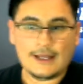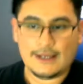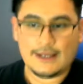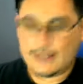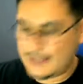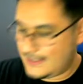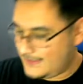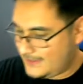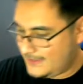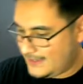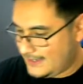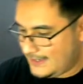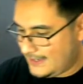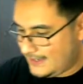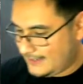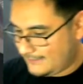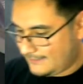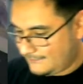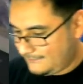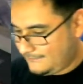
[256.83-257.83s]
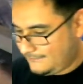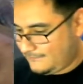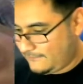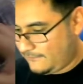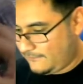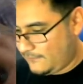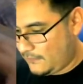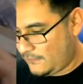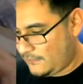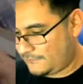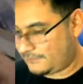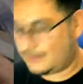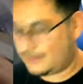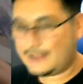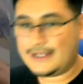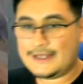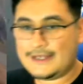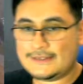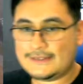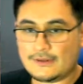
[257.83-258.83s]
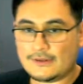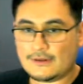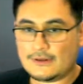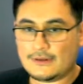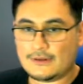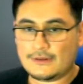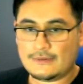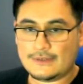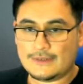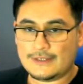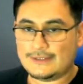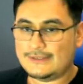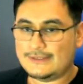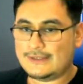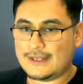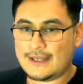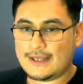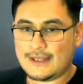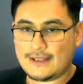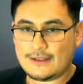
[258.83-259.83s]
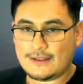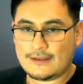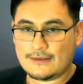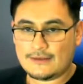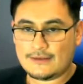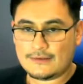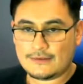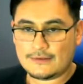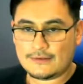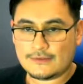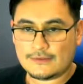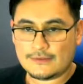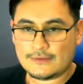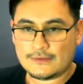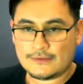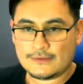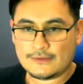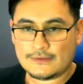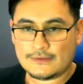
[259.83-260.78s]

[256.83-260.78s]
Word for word: Uh, and then fourth place all the way down.